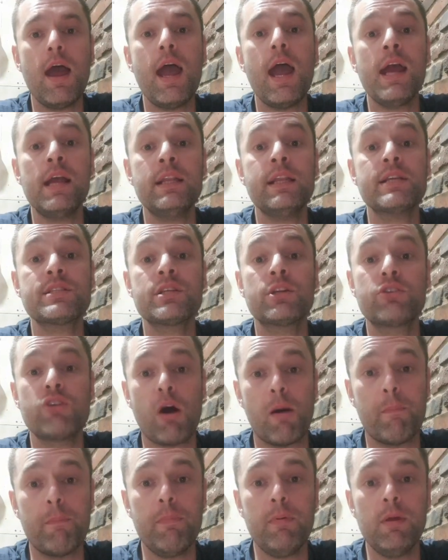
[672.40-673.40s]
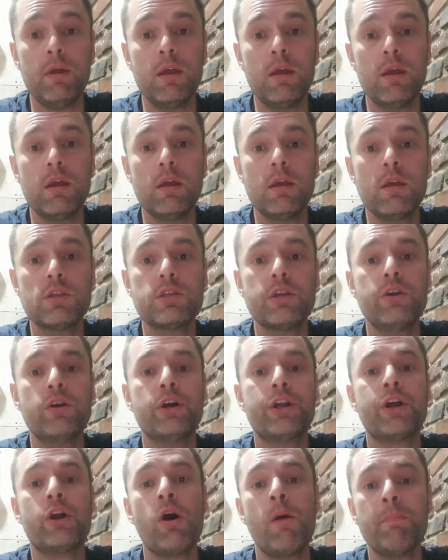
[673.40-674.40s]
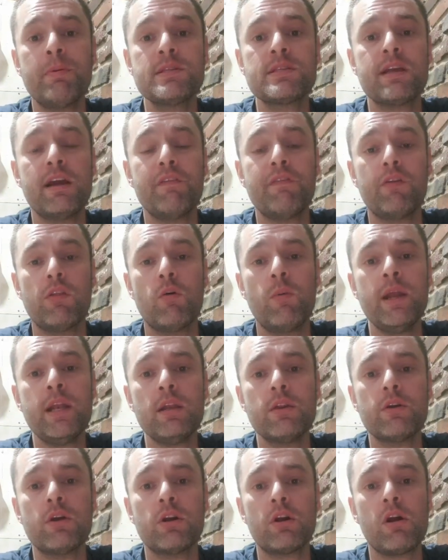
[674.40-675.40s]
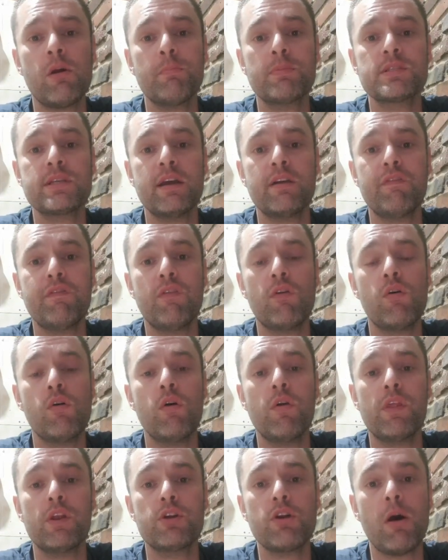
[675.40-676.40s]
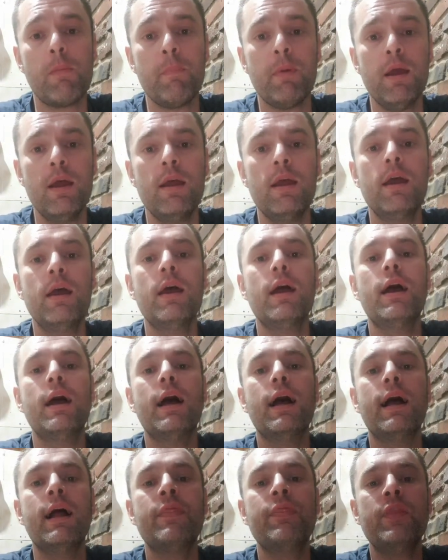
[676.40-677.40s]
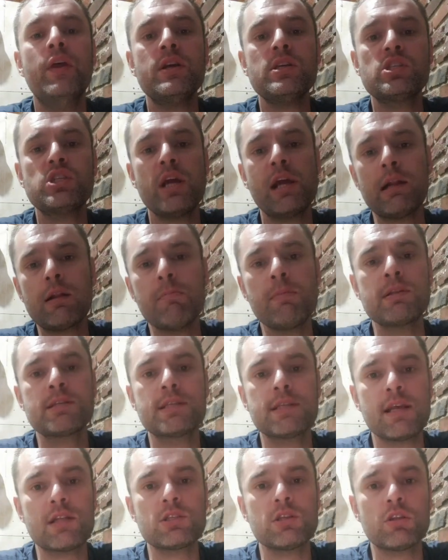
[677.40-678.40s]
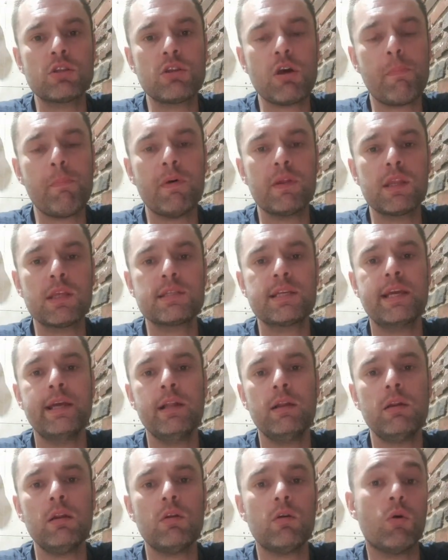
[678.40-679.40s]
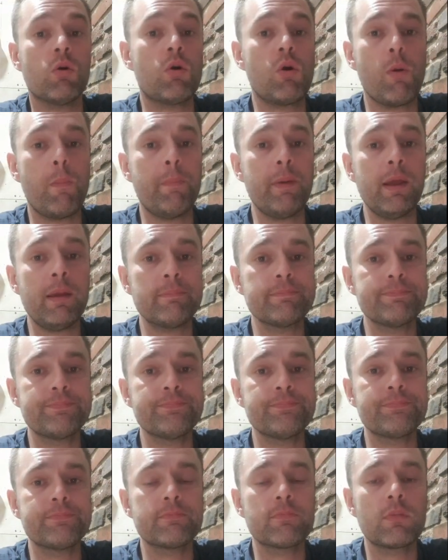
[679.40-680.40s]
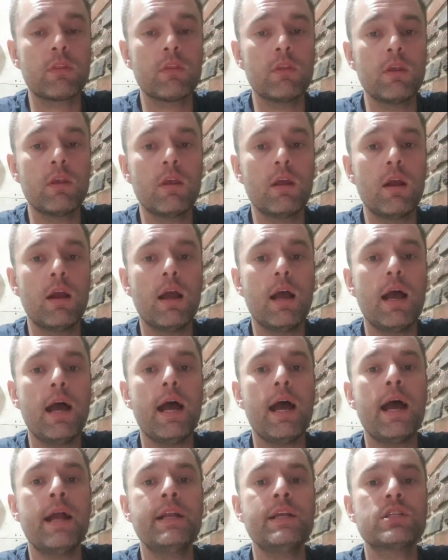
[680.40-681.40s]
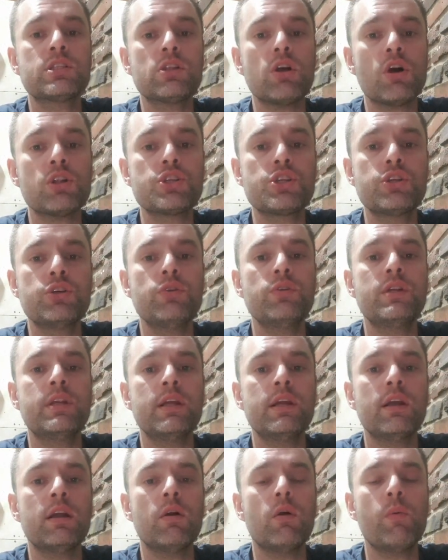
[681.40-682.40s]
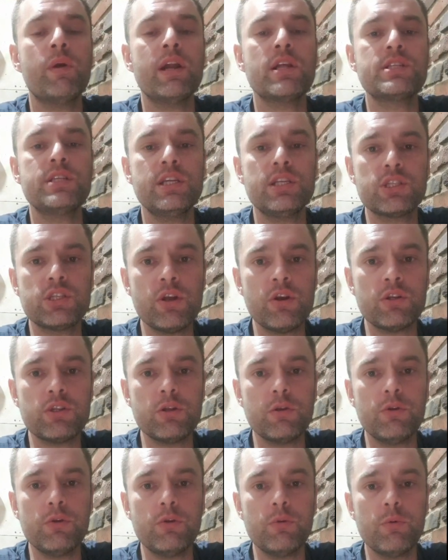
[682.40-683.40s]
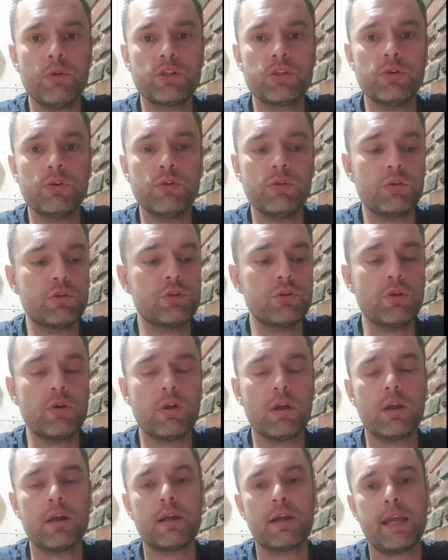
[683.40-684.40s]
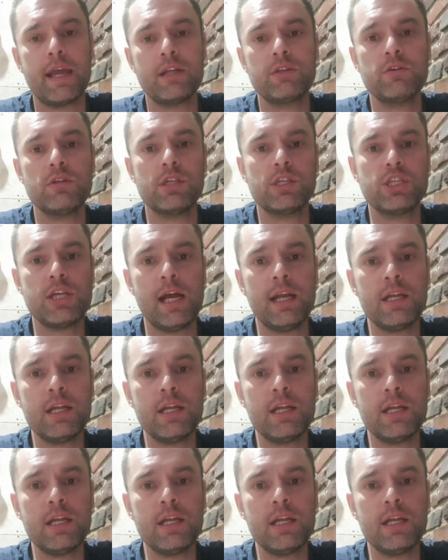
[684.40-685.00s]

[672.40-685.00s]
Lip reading: and there's a drop. So you've got to compensate for the wind, you've got to compensate for the drop. And this gentleman sits on top of this hill or koppie, and he starts shooting. When it's his turn to get to the